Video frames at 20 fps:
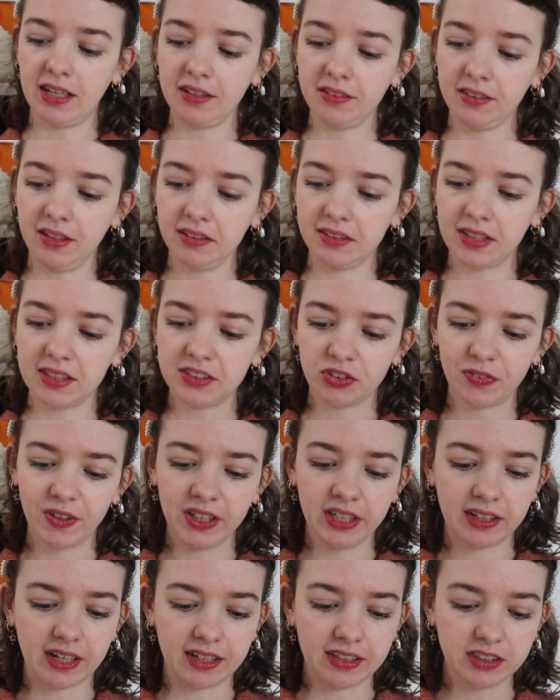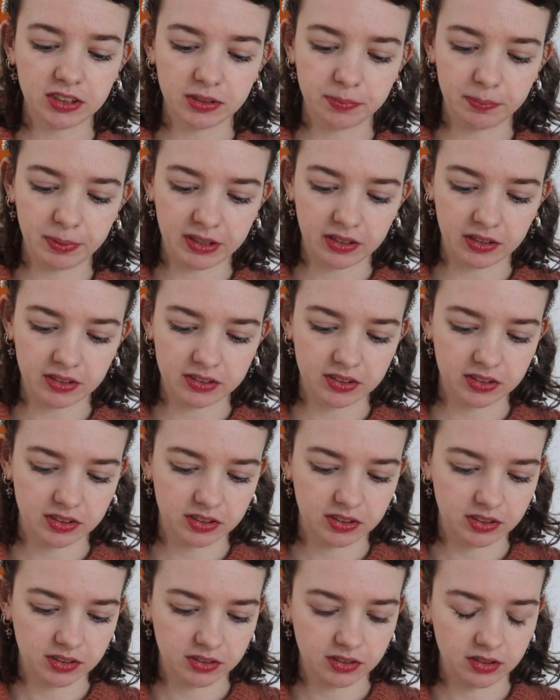I think that's really nice
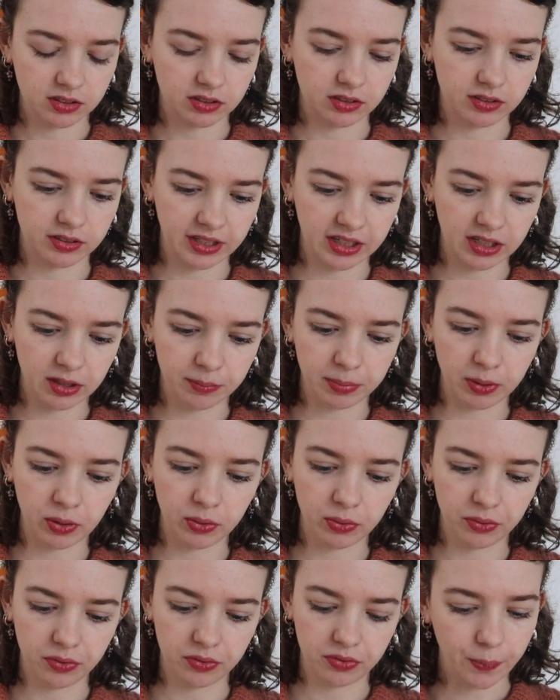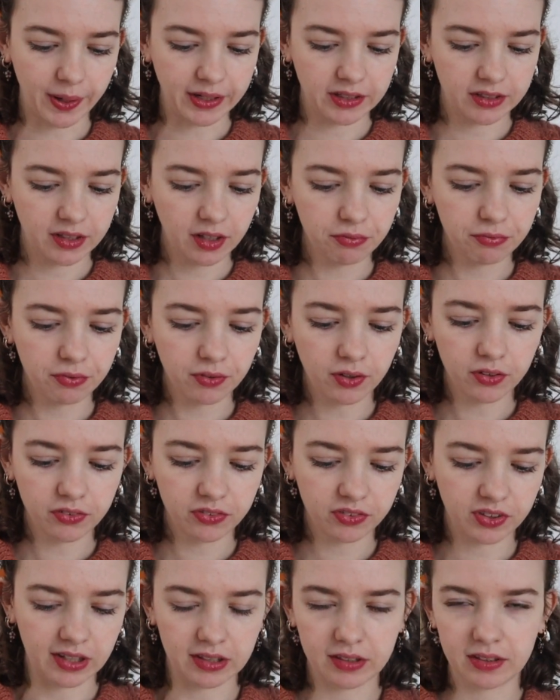because they are both quite
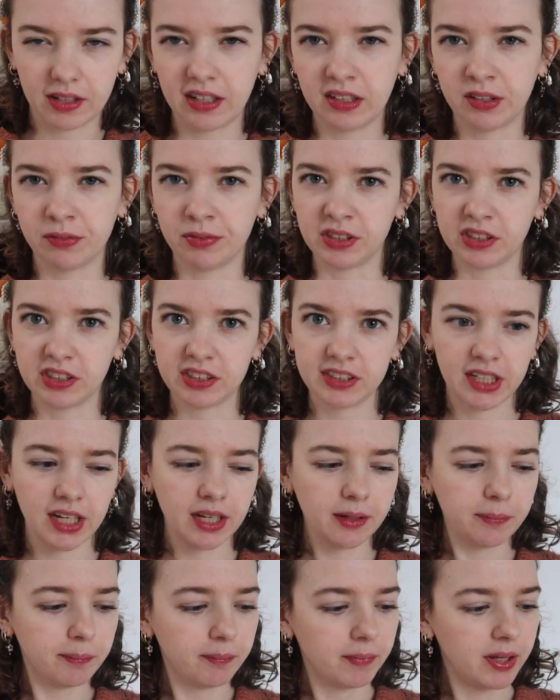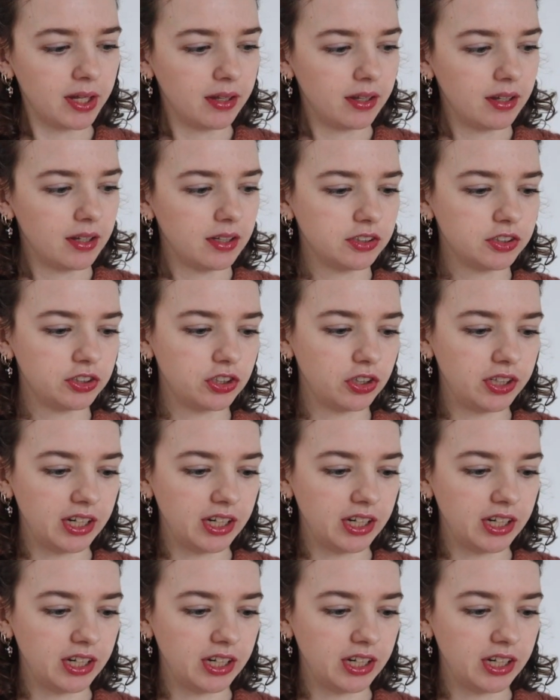different yet kind of the same. So